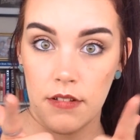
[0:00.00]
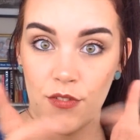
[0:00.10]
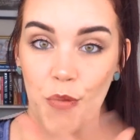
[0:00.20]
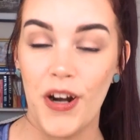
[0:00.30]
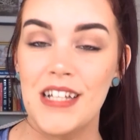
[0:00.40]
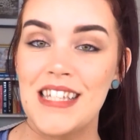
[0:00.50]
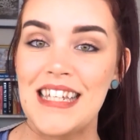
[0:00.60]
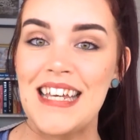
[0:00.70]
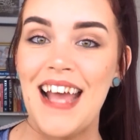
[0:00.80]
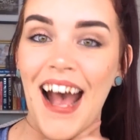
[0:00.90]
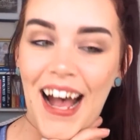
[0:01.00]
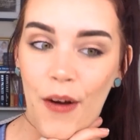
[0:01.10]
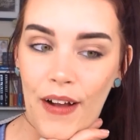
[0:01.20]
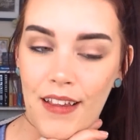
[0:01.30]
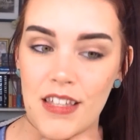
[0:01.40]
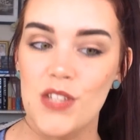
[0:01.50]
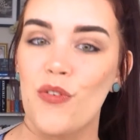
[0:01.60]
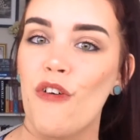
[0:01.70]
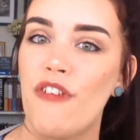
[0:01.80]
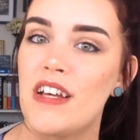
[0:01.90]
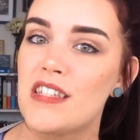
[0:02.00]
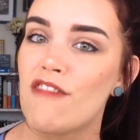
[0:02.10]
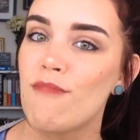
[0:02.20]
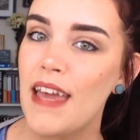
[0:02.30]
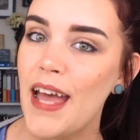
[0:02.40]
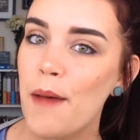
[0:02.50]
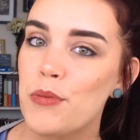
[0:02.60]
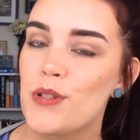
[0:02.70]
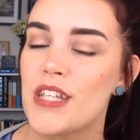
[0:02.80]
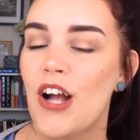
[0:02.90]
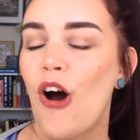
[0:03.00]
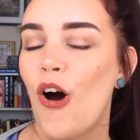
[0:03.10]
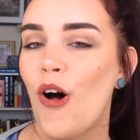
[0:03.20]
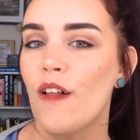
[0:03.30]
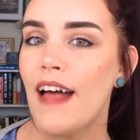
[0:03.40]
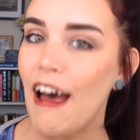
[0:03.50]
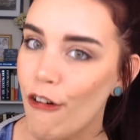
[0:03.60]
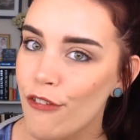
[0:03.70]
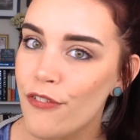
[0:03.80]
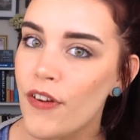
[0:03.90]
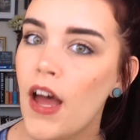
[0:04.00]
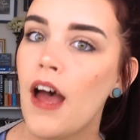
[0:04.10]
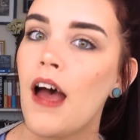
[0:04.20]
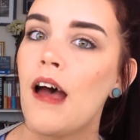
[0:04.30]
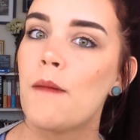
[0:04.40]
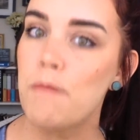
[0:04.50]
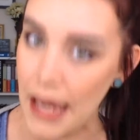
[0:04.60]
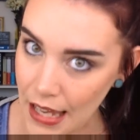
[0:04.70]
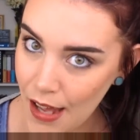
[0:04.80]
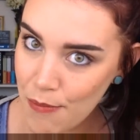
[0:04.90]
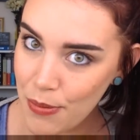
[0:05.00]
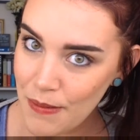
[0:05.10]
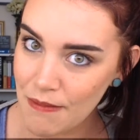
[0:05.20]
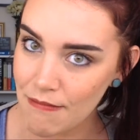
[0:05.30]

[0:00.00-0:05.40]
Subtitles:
If you want to see how I got this full face of makeup using all E.L.F. makeup,